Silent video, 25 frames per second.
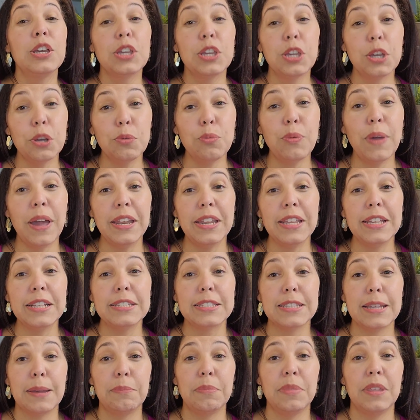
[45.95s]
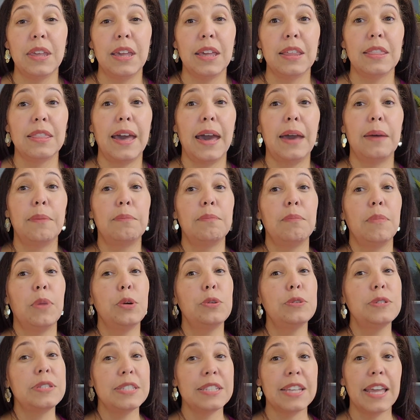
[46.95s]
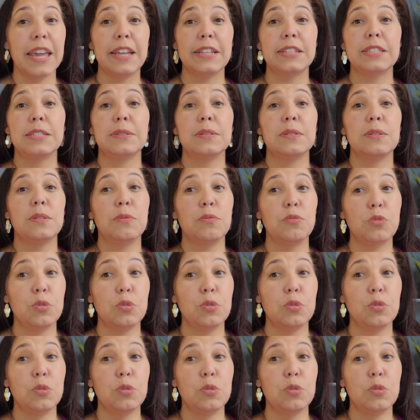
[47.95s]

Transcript: You're running something that most states